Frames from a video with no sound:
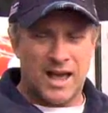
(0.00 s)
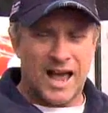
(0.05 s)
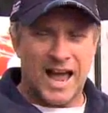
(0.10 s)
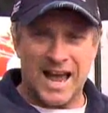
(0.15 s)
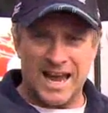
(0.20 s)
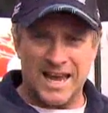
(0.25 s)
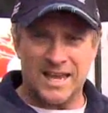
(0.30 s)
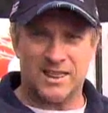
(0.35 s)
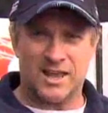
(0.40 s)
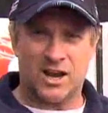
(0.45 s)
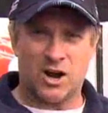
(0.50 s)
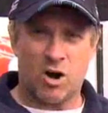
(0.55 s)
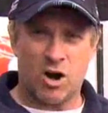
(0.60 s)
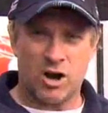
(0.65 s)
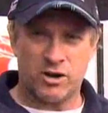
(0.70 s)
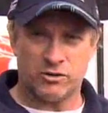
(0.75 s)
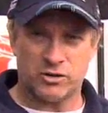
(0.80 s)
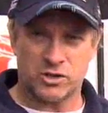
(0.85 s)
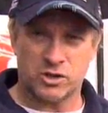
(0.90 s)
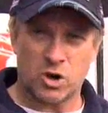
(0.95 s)
A, they're
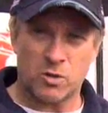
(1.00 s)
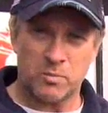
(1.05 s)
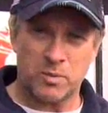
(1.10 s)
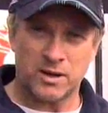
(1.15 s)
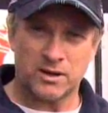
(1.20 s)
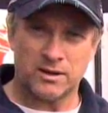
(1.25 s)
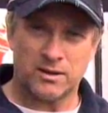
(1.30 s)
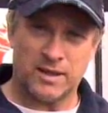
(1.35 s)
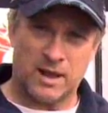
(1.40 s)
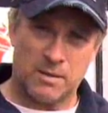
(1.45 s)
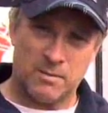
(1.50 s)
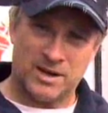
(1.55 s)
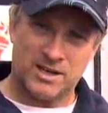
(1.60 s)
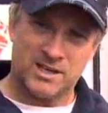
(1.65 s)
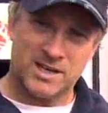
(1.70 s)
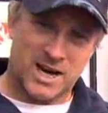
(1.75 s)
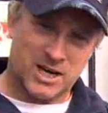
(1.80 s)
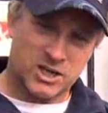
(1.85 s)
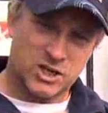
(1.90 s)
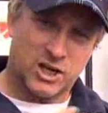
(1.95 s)
hydroscopic, that means
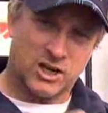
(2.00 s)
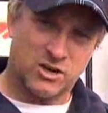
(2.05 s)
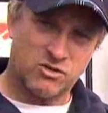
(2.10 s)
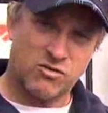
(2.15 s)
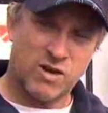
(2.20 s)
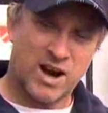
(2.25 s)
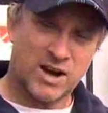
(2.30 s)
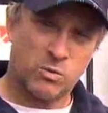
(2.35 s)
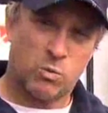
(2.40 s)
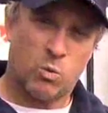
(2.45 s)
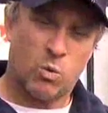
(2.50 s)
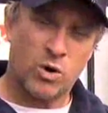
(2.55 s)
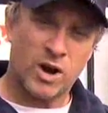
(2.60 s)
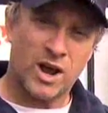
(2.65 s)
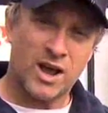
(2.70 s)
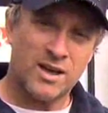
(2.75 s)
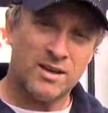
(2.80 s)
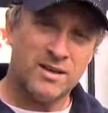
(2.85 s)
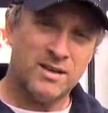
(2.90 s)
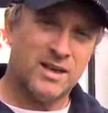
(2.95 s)
they actually attract water,